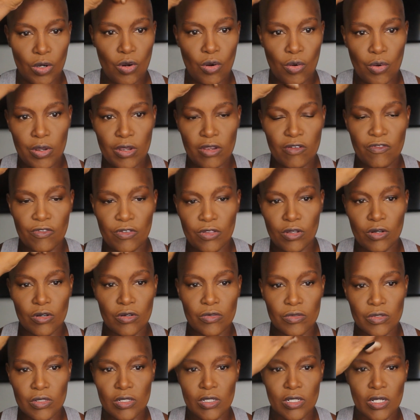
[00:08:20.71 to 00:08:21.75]
going for
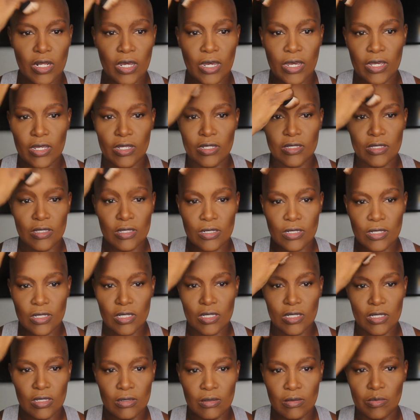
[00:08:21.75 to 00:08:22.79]
those nice,
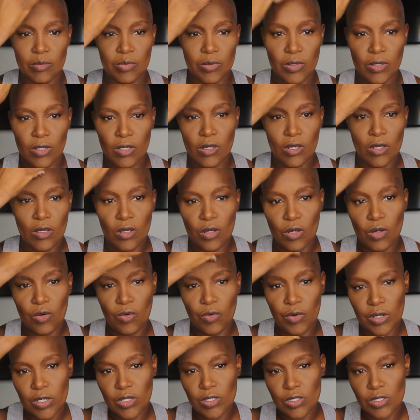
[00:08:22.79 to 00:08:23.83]
deep
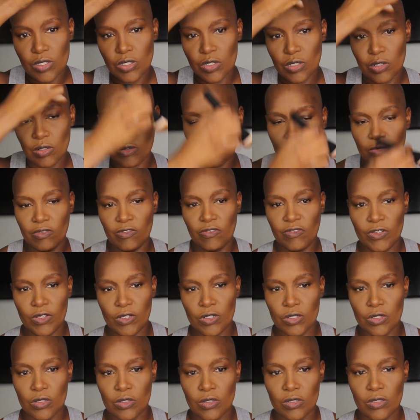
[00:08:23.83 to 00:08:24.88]
Grace Jones
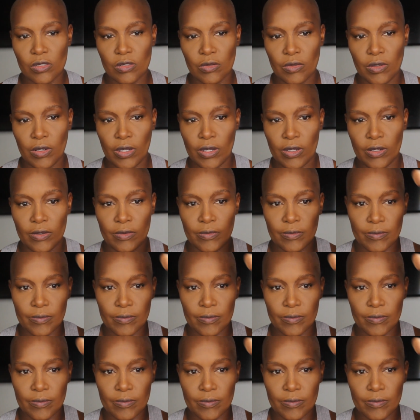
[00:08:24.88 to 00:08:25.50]
features, okay?